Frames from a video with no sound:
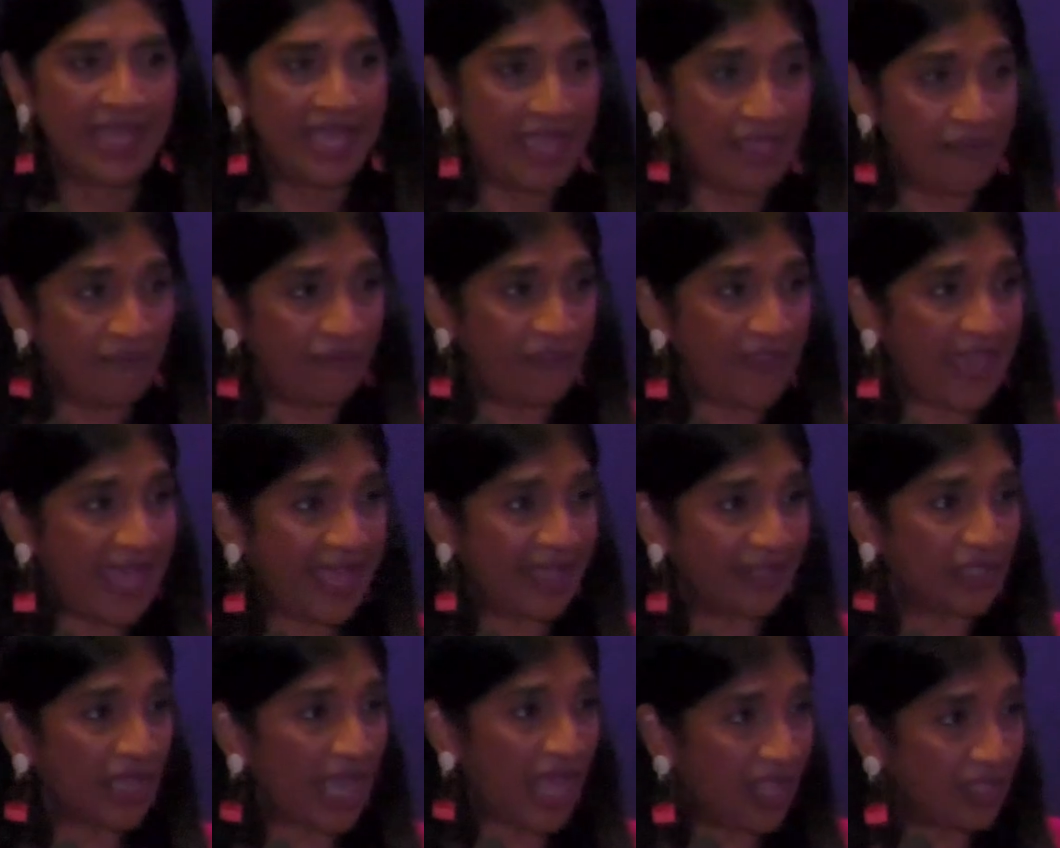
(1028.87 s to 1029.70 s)
In
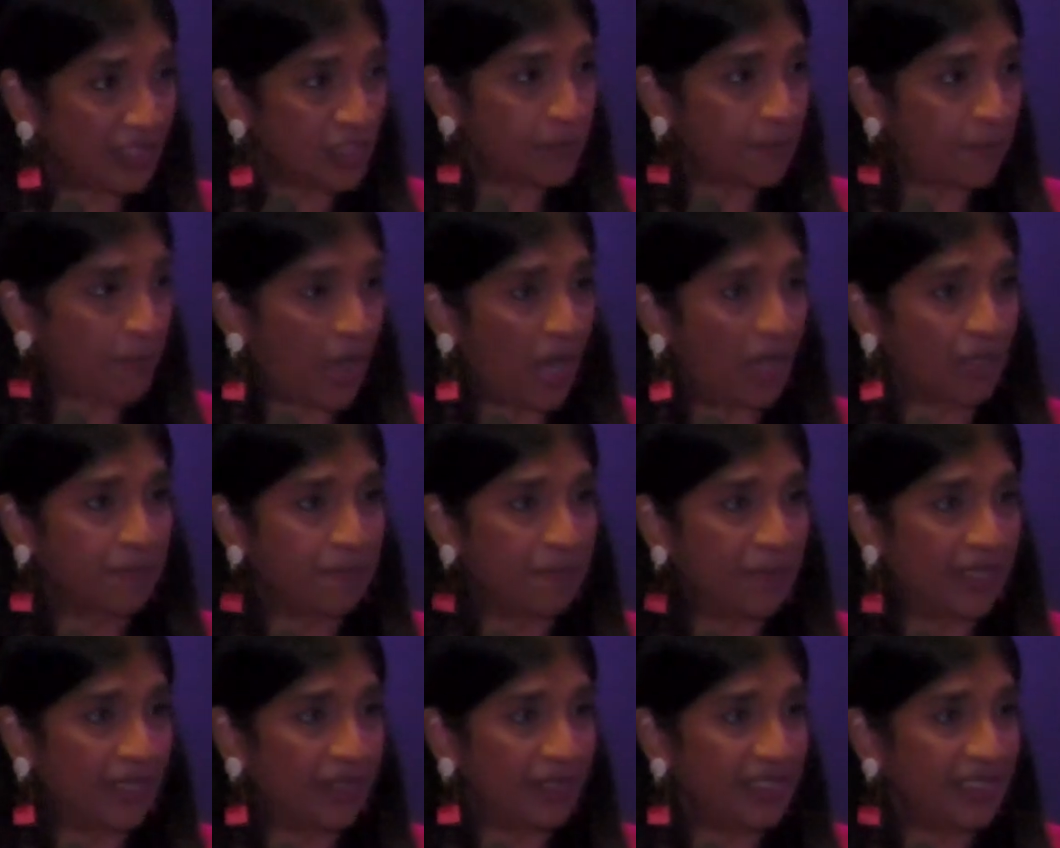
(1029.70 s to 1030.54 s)
fact, College Park,
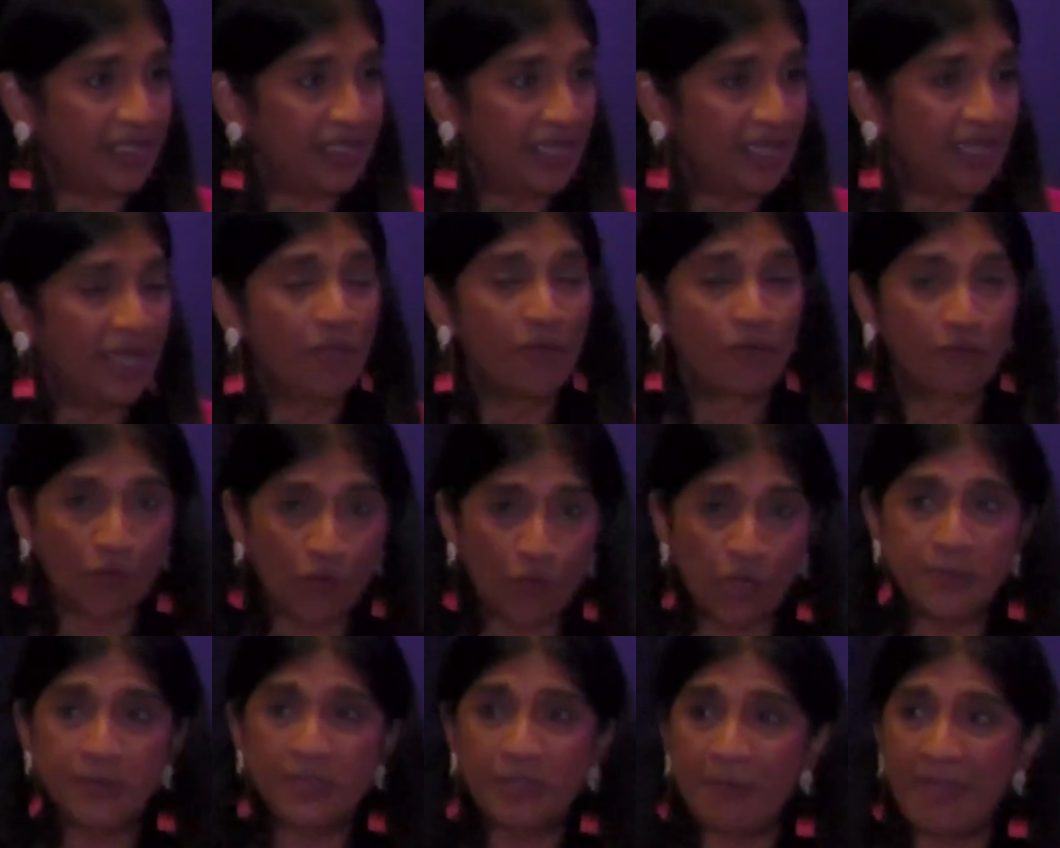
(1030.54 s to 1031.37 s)
Maryland,
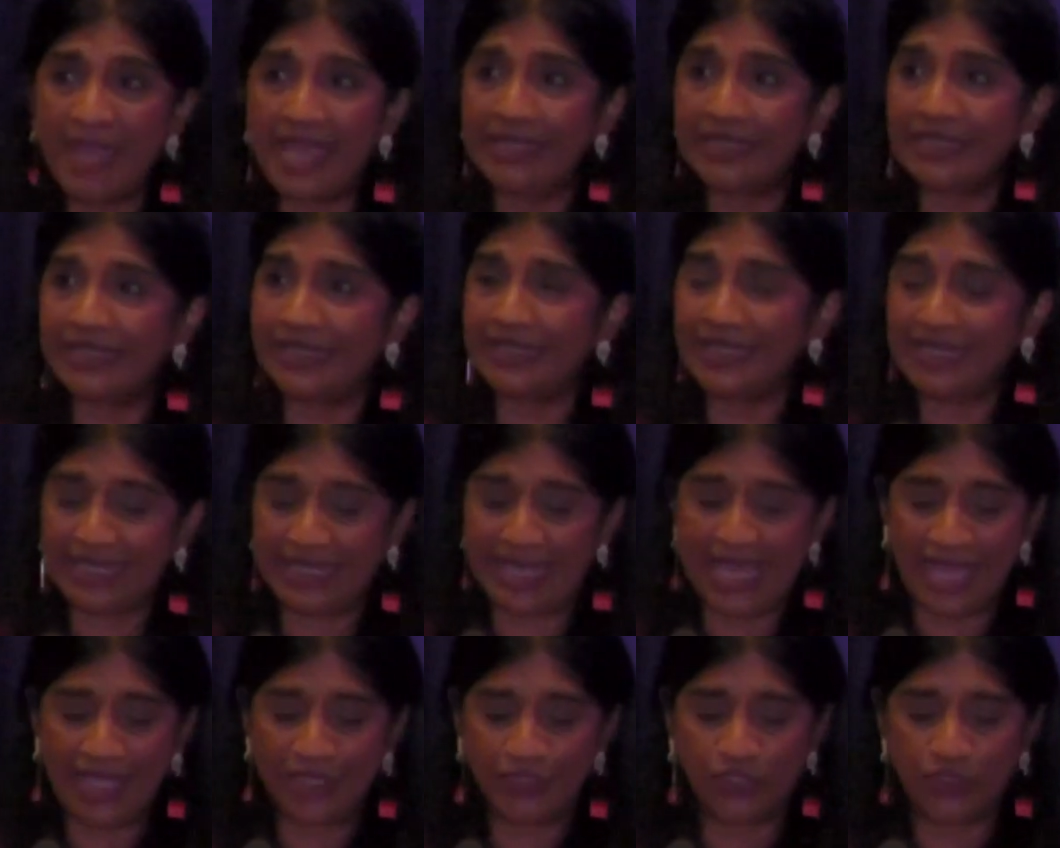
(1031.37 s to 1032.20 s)
Forbes magazine
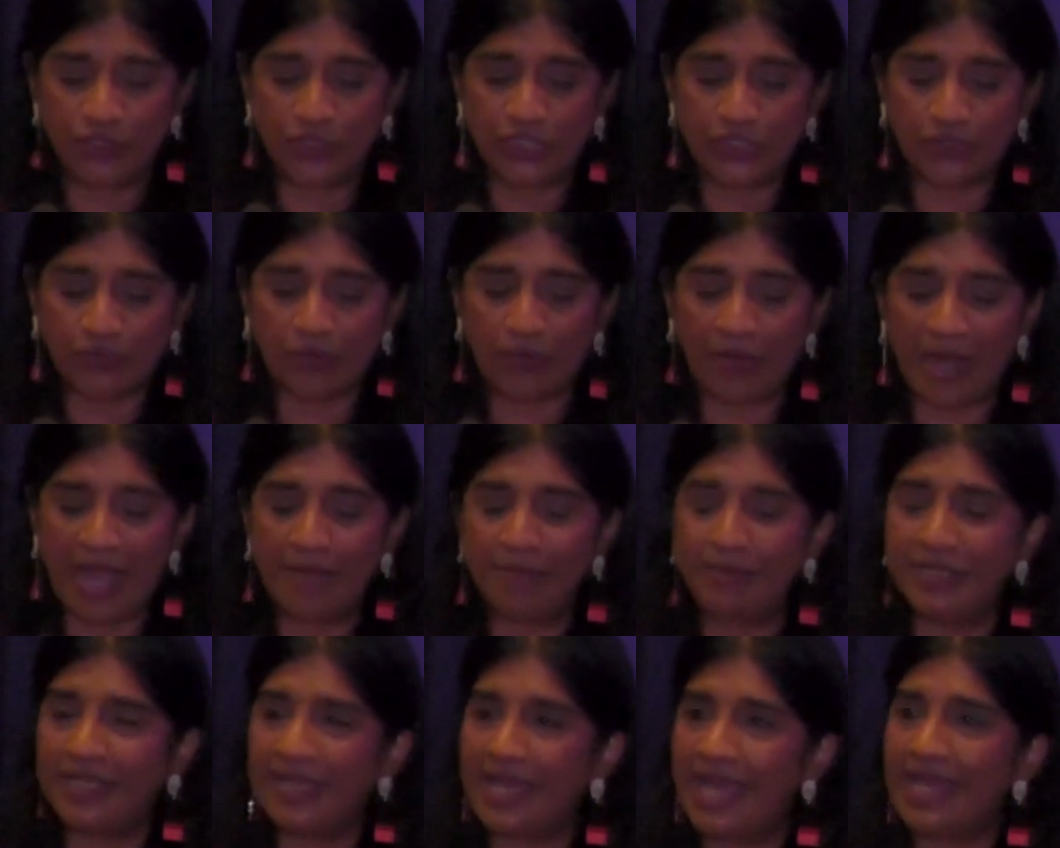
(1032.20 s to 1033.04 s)
has
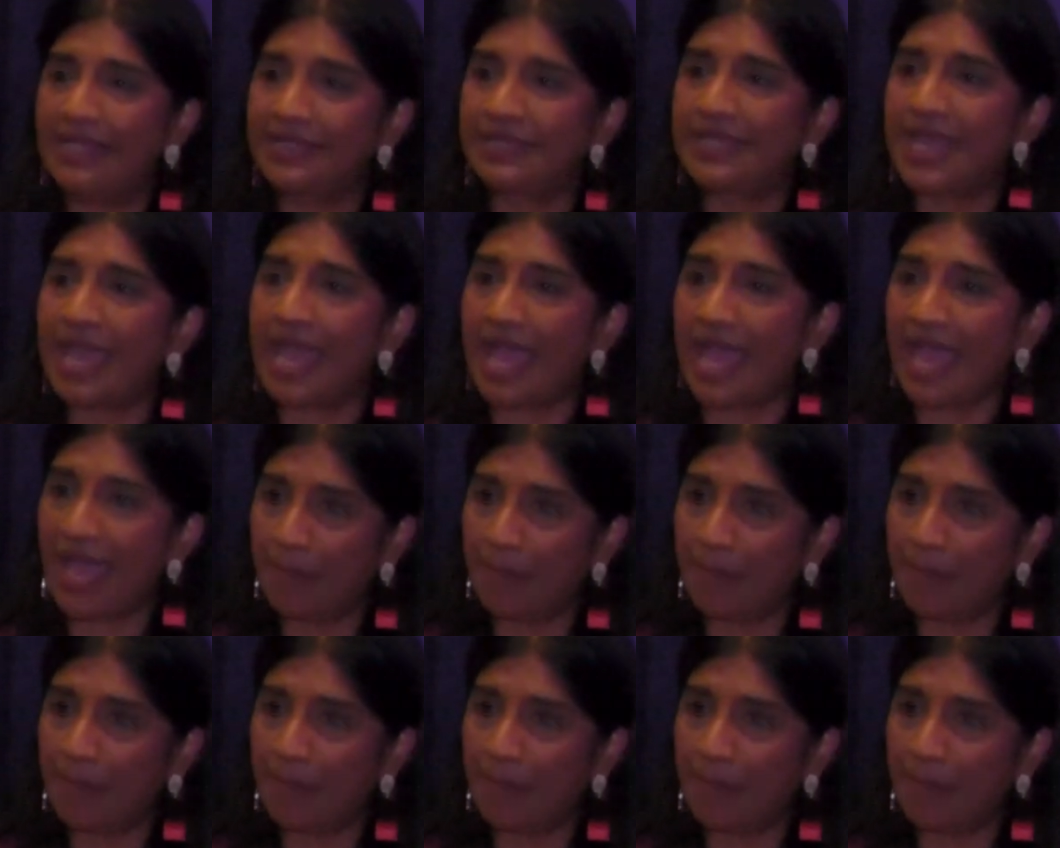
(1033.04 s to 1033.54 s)
described it as the